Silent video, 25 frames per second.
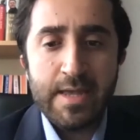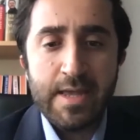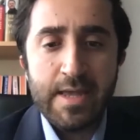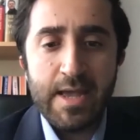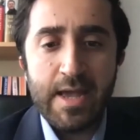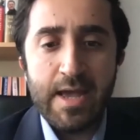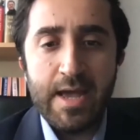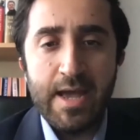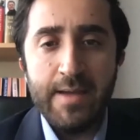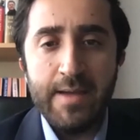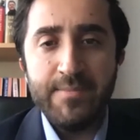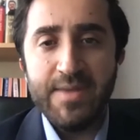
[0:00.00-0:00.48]

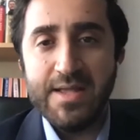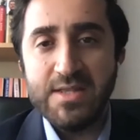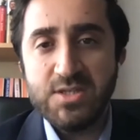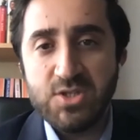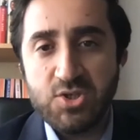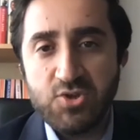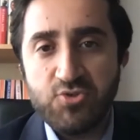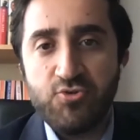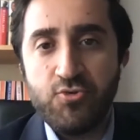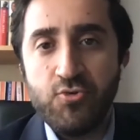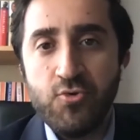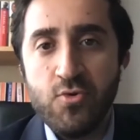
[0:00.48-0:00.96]
It's
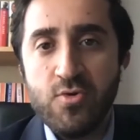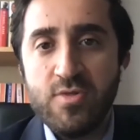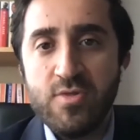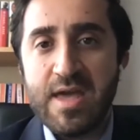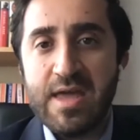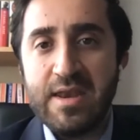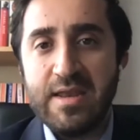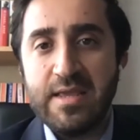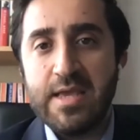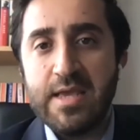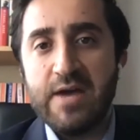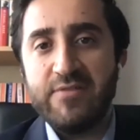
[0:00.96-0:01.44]
true
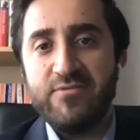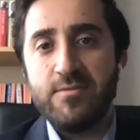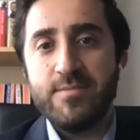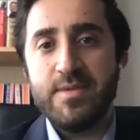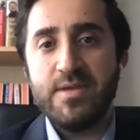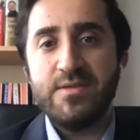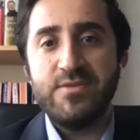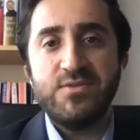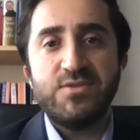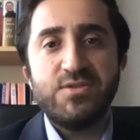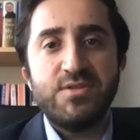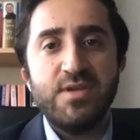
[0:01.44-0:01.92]
that
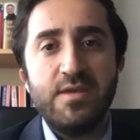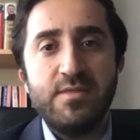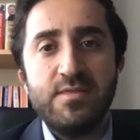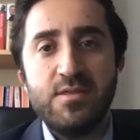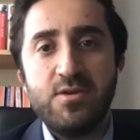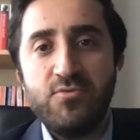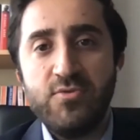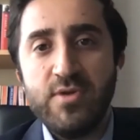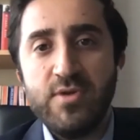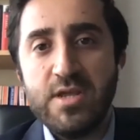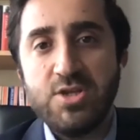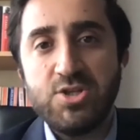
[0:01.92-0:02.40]
governments in the
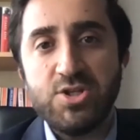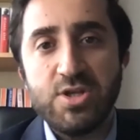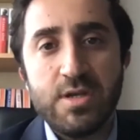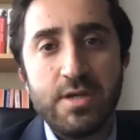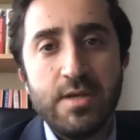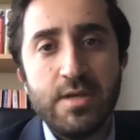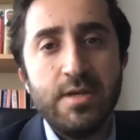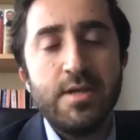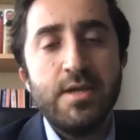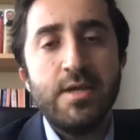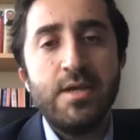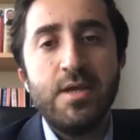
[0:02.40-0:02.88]

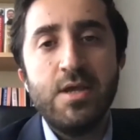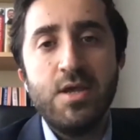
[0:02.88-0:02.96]
region